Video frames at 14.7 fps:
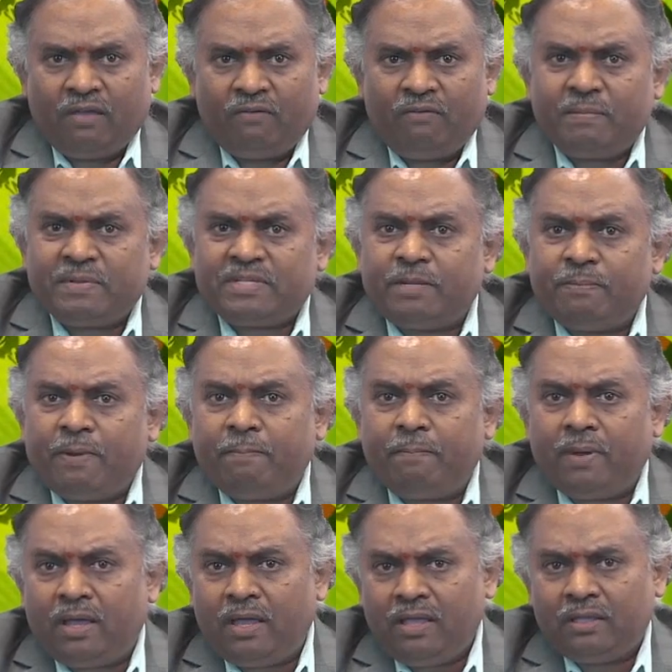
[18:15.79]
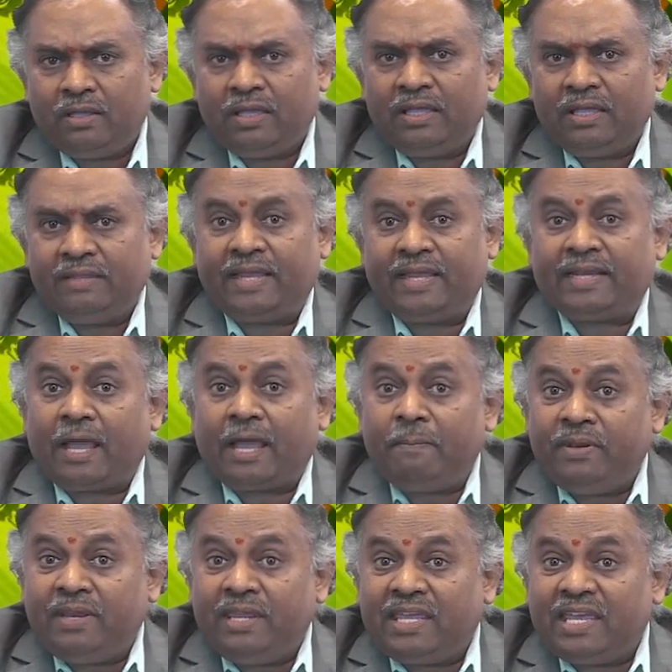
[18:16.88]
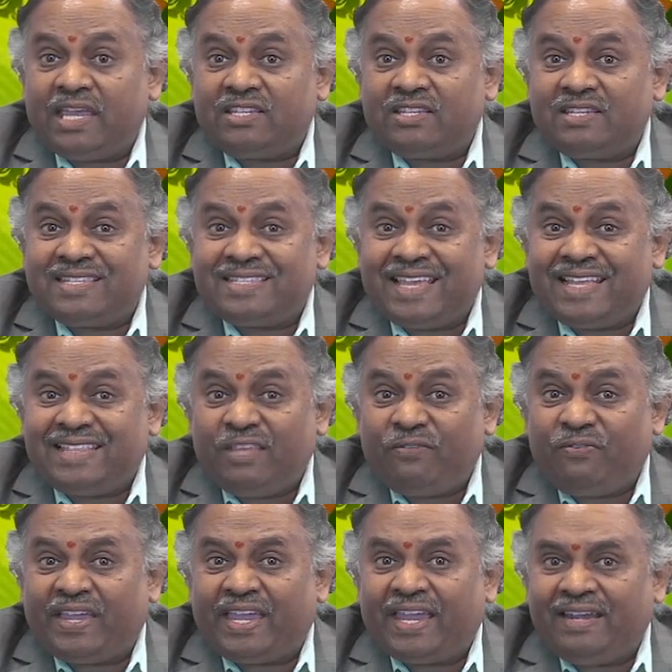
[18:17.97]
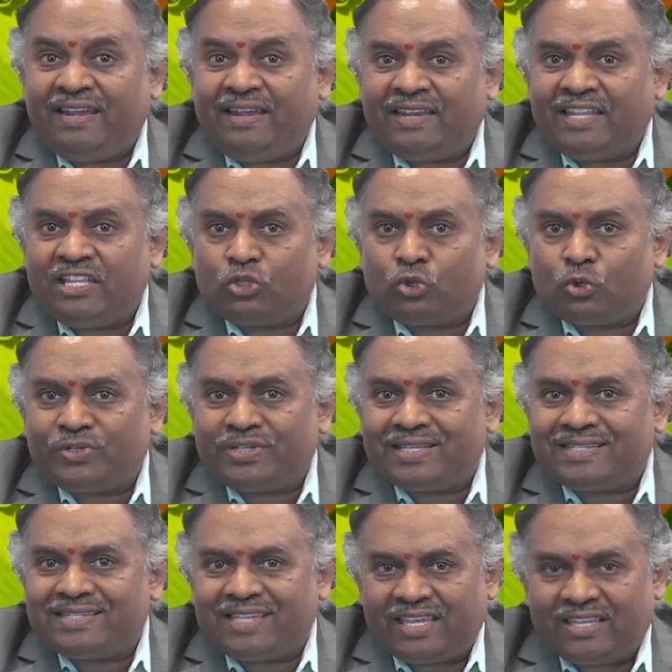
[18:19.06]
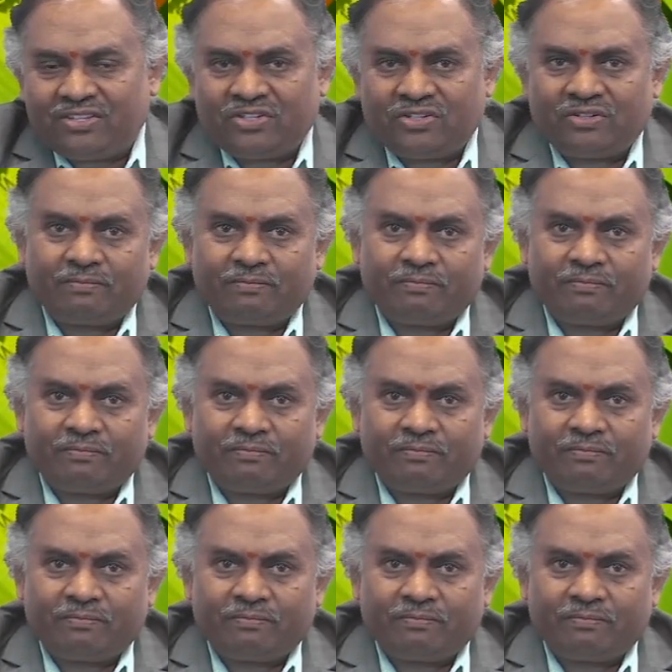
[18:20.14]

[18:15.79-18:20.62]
we must remember that communication is significant in social change.